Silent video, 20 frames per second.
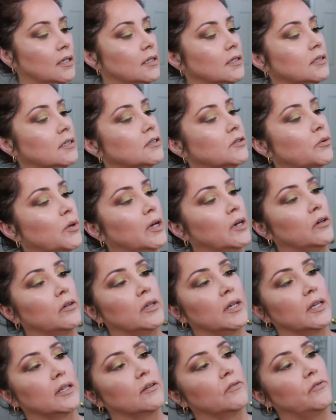This is why I
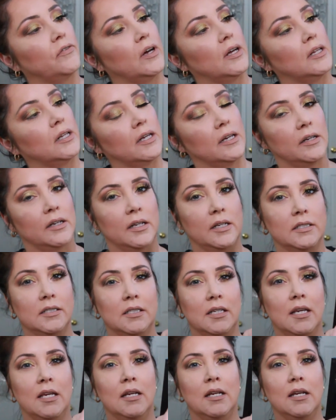don't like the fallout.
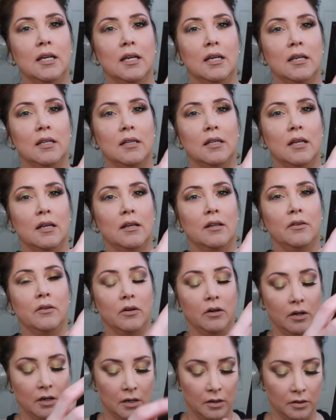It's getting in the
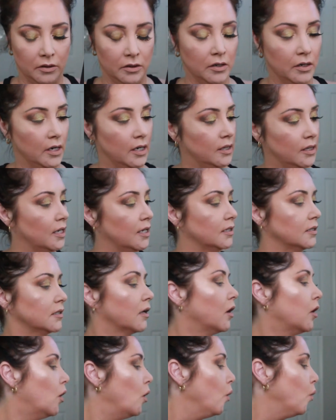other color, and that,